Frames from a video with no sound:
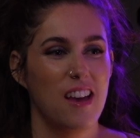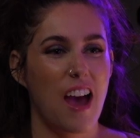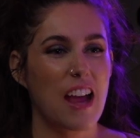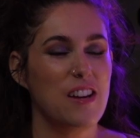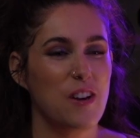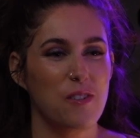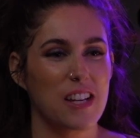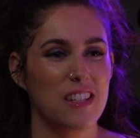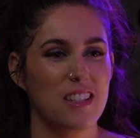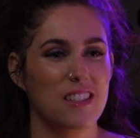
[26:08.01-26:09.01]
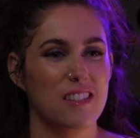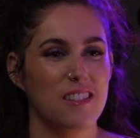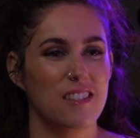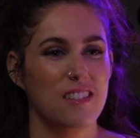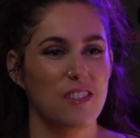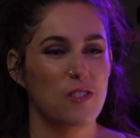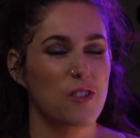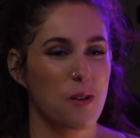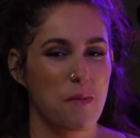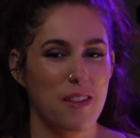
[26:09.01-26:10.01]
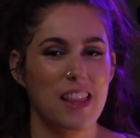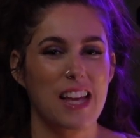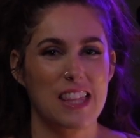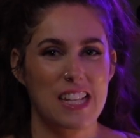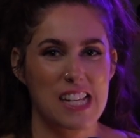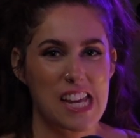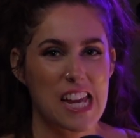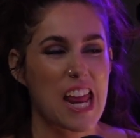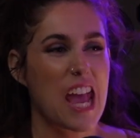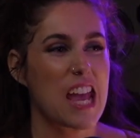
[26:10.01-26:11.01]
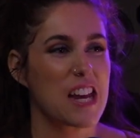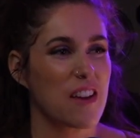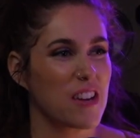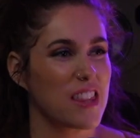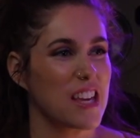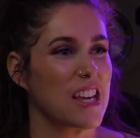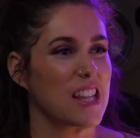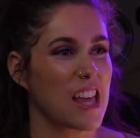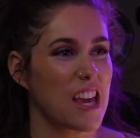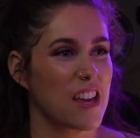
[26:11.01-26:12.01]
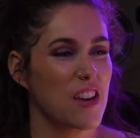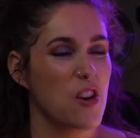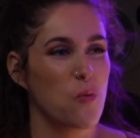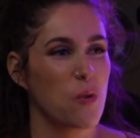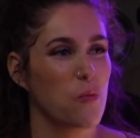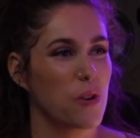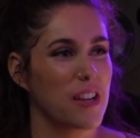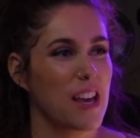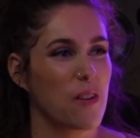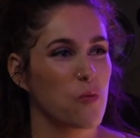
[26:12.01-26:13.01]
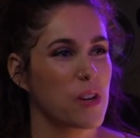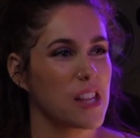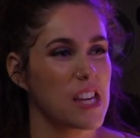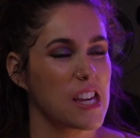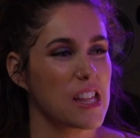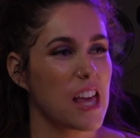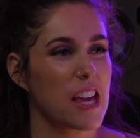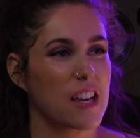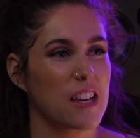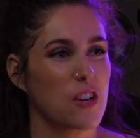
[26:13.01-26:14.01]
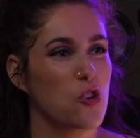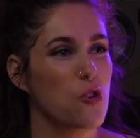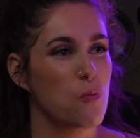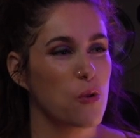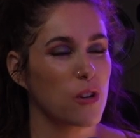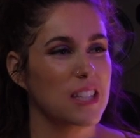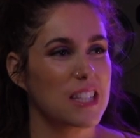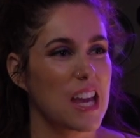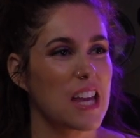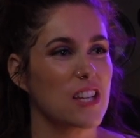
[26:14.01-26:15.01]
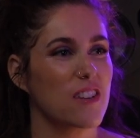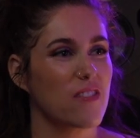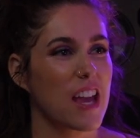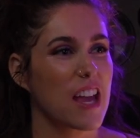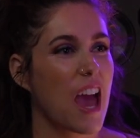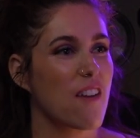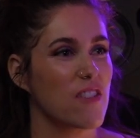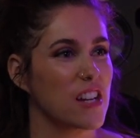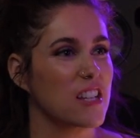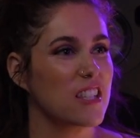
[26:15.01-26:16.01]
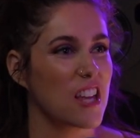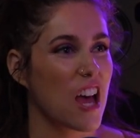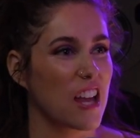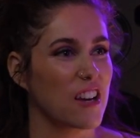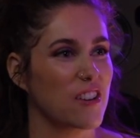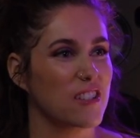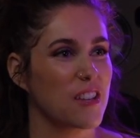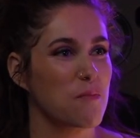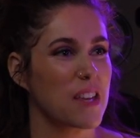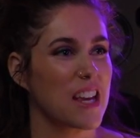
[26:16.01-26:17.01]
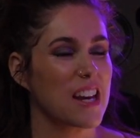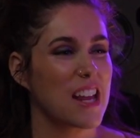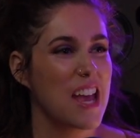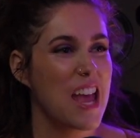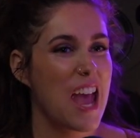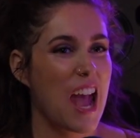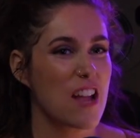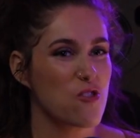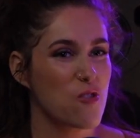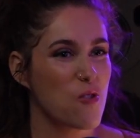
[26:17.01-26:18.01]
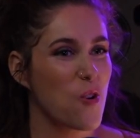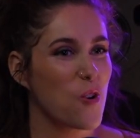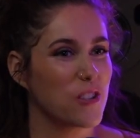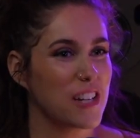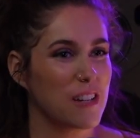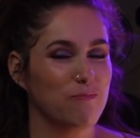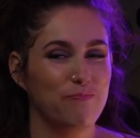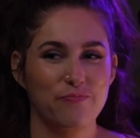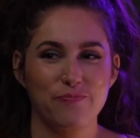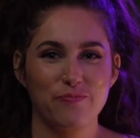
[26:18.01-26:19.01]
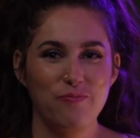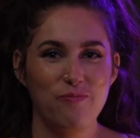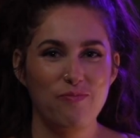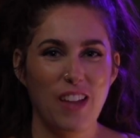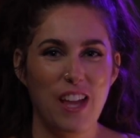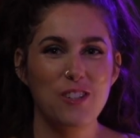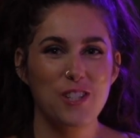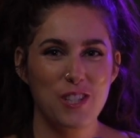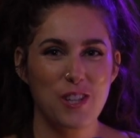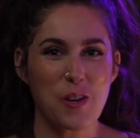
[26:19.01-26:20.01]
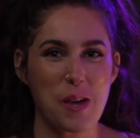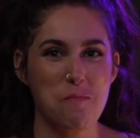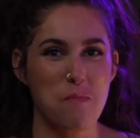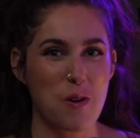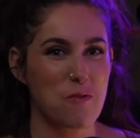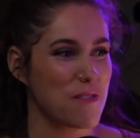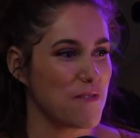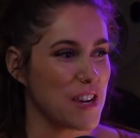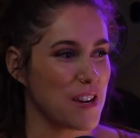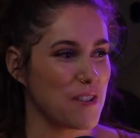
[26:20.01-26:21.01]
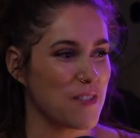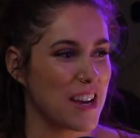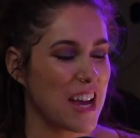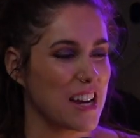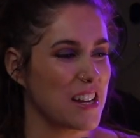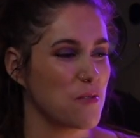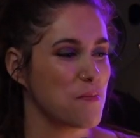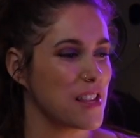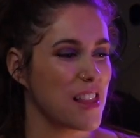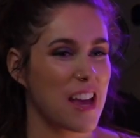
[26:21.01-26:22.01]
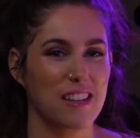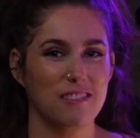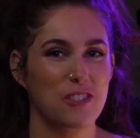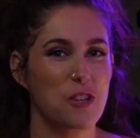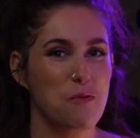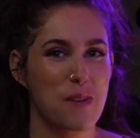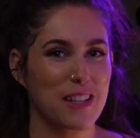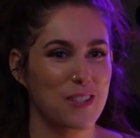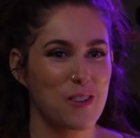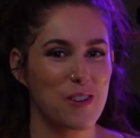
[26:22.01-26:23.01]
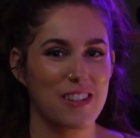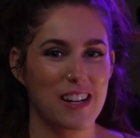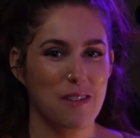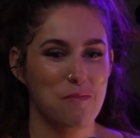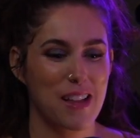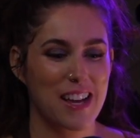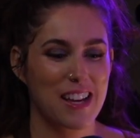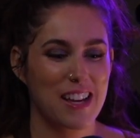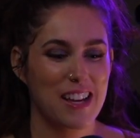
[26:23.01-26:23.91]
I notice you talk about like the DNA and everything, and like when we're in that really like newborn stage of like having a son or something, and you'll hold him, and I'll just look at both of you, and he'll be like two months old, and I'm like,